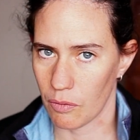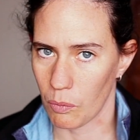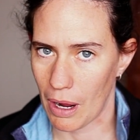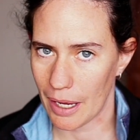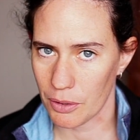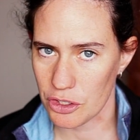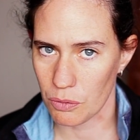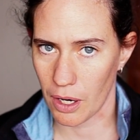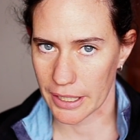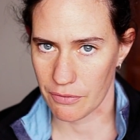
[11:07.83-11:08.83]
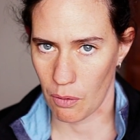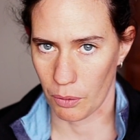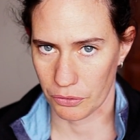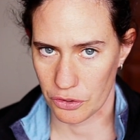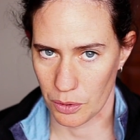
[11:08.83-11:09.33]
why would you want to give a
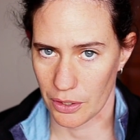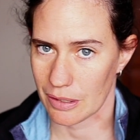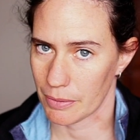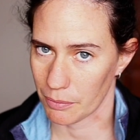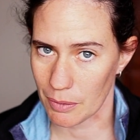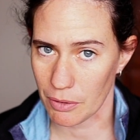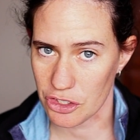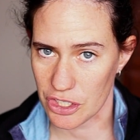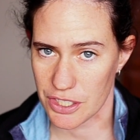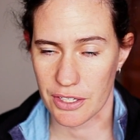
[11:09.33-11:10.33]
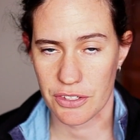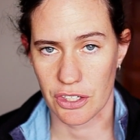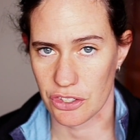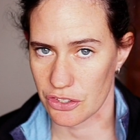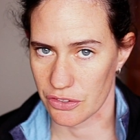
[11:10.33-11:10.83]
horse a choice? I'm going to read what she says
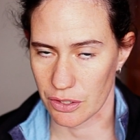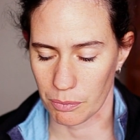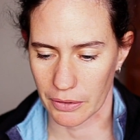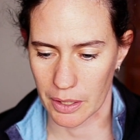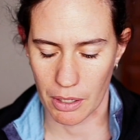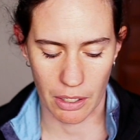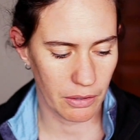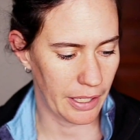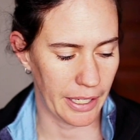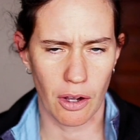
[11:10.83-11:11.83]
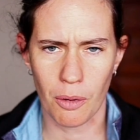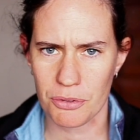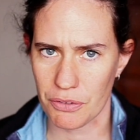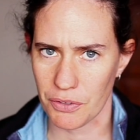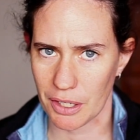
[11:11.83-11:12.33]
because she says it really well. And I hope
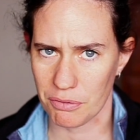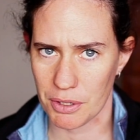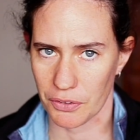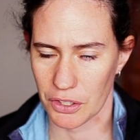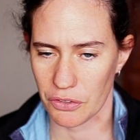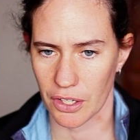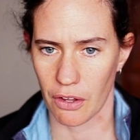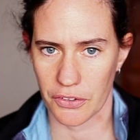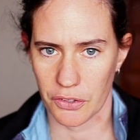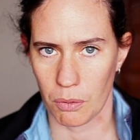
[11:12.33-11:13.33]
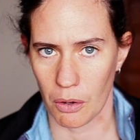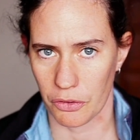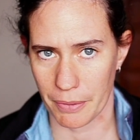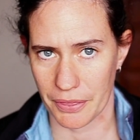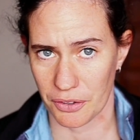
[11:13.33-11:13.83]
she forgives me for using all these
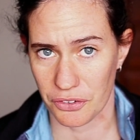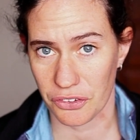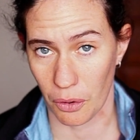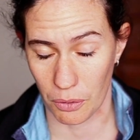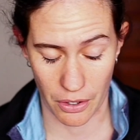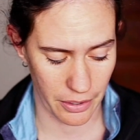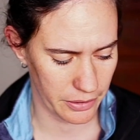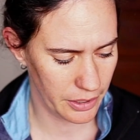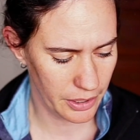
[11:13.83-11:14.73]
quotes, but they're so good.